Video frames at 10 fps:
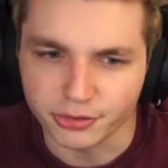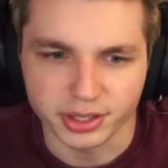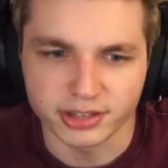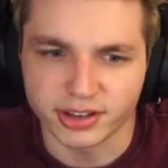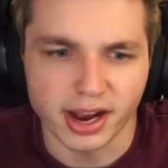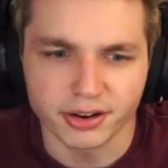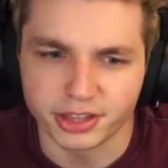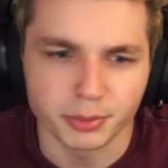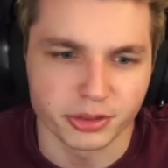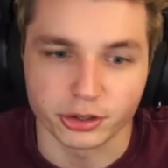The entire
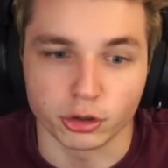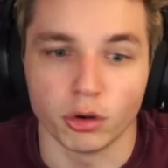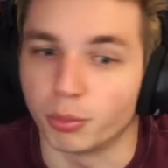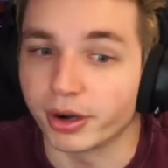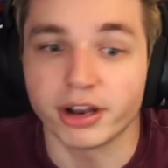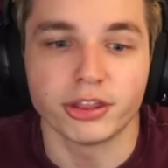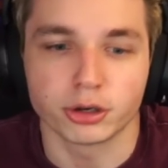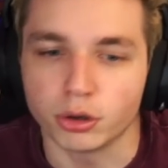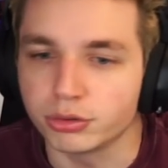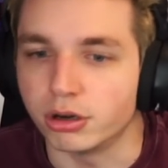thing with the gold. Where did the
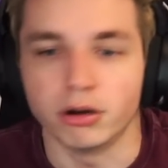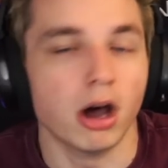gold go?